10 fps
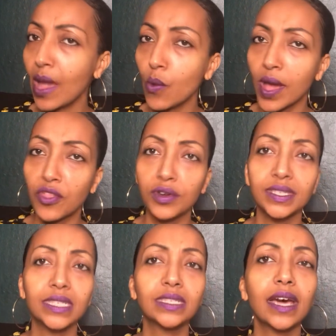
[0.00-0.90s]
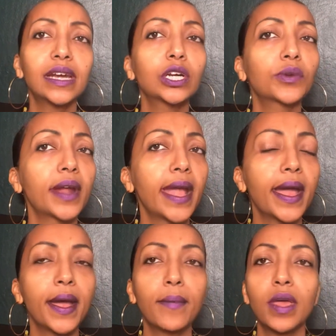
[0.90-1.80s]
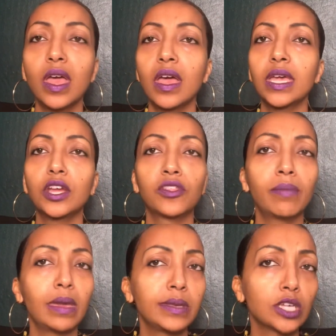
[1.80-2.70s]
whether it's a sonogram, hearing the baby's